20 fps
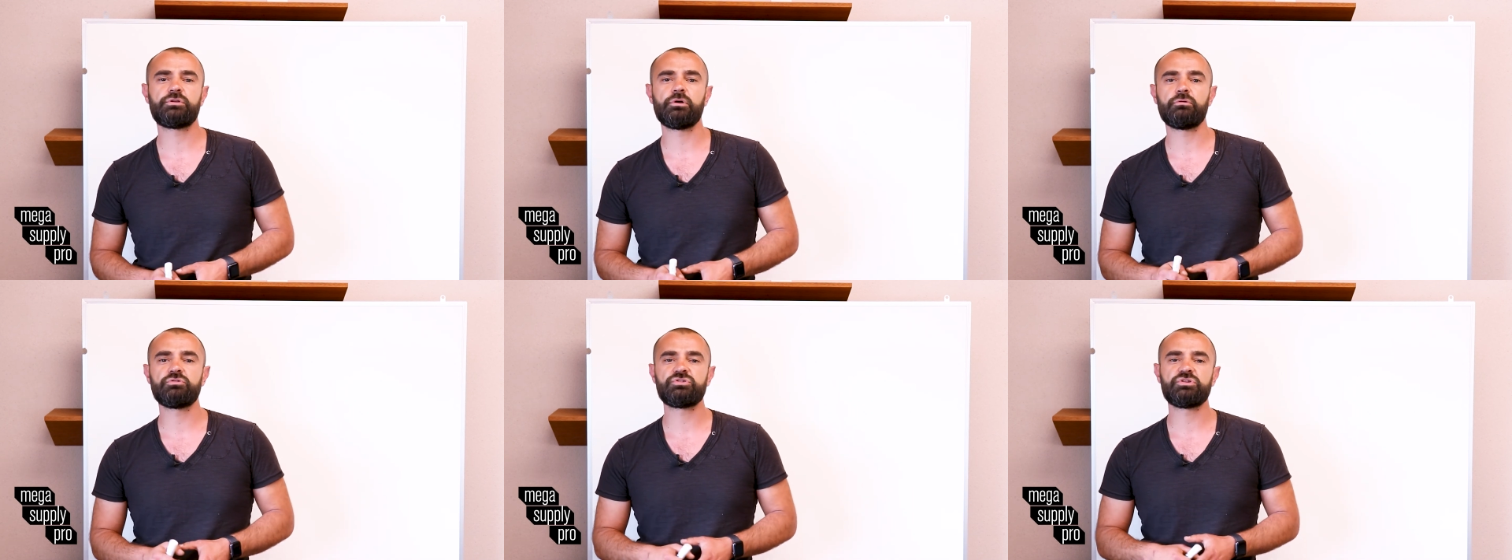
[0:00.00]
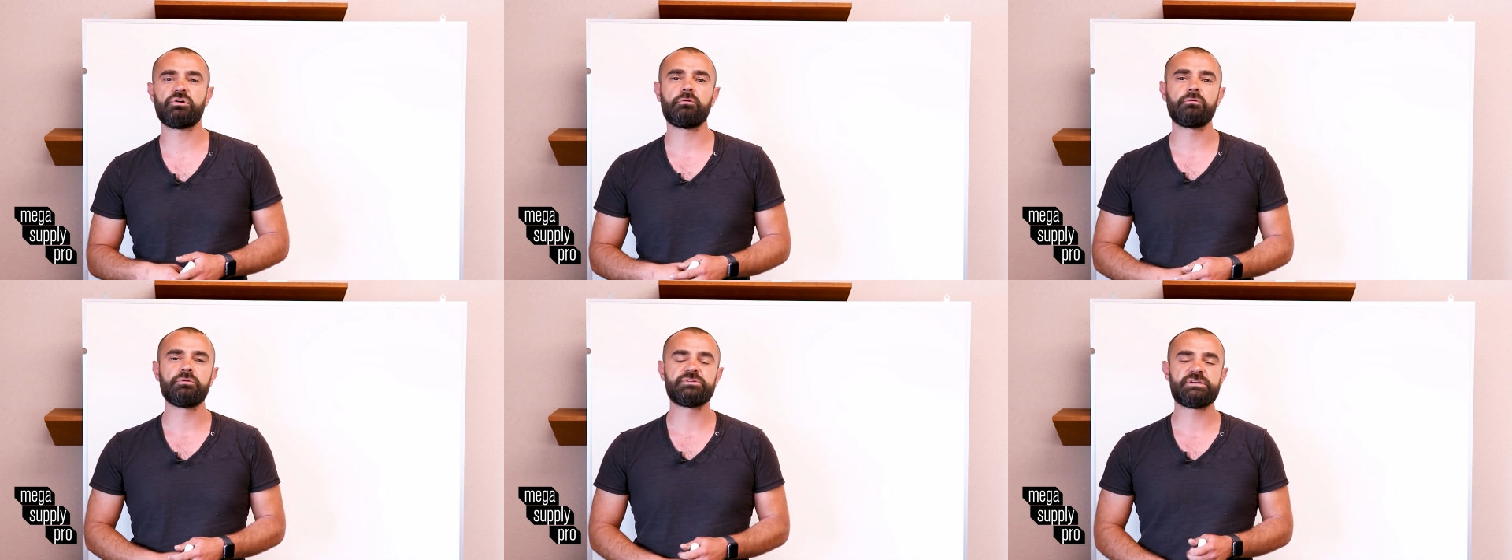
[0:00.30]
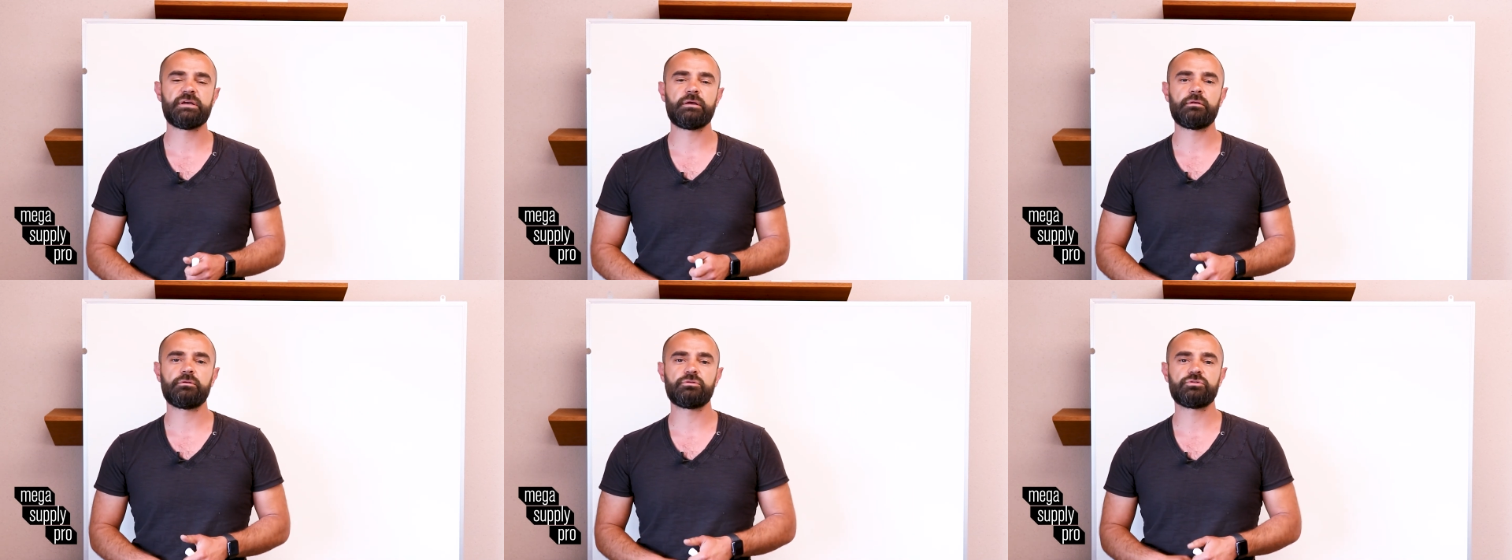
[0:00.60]
Those
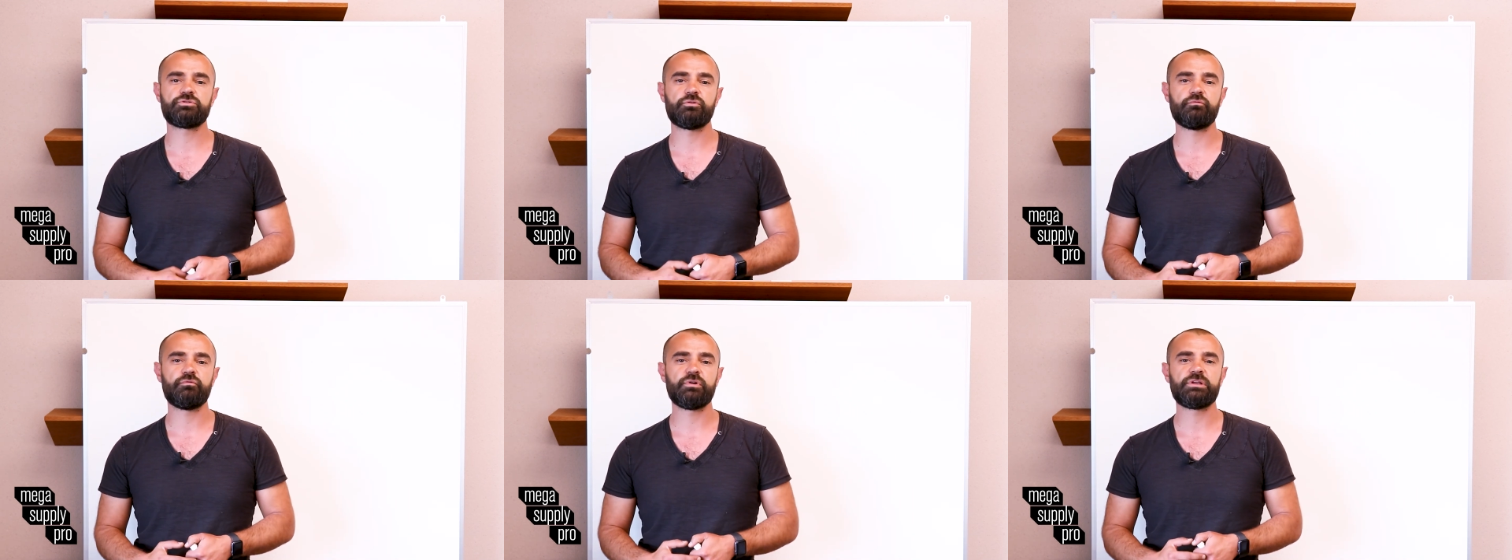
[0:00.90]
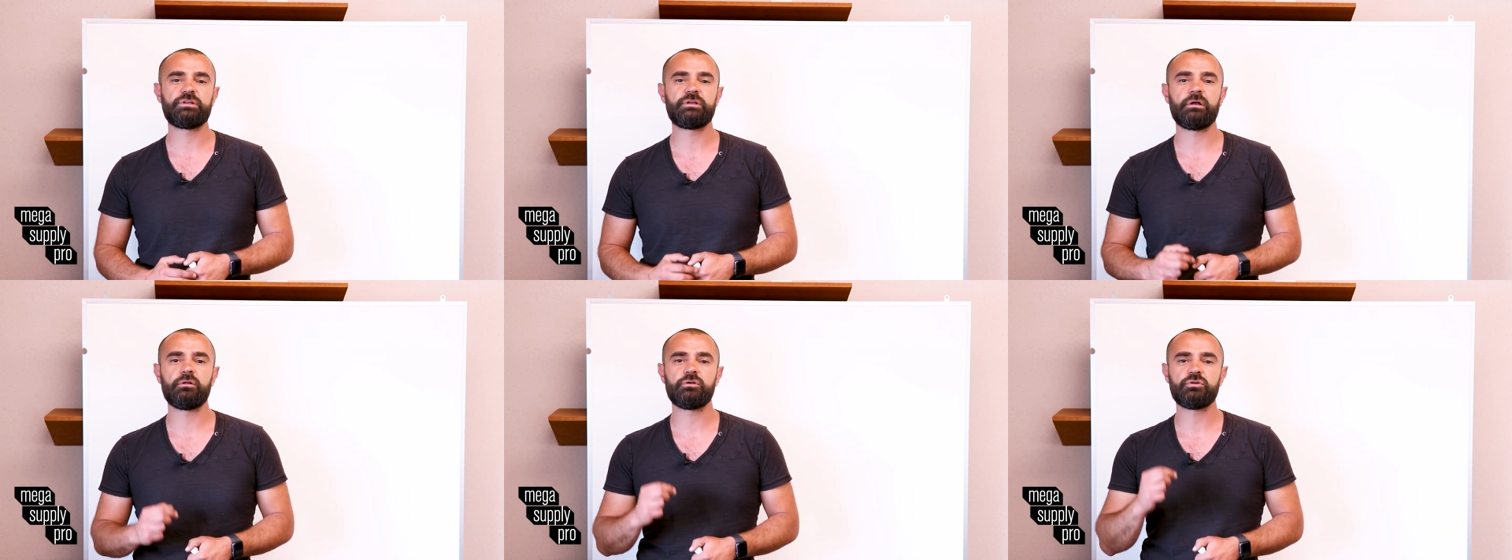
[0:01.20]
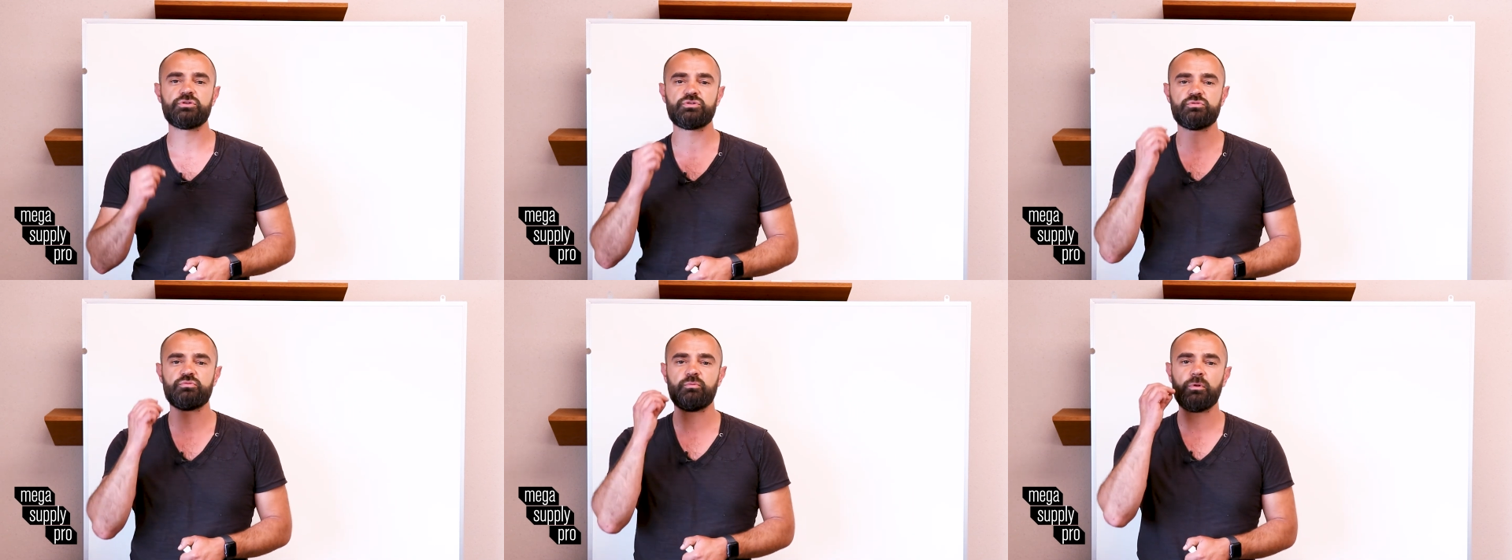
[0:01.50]
wholesalers or
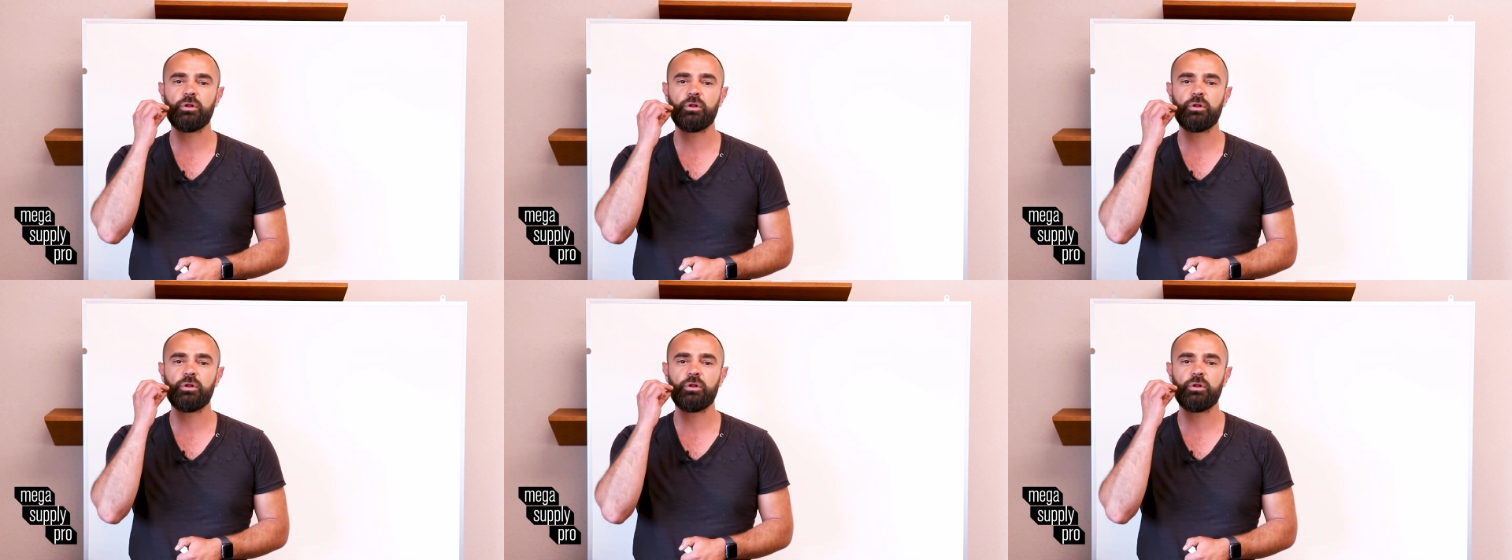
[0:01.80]
retailers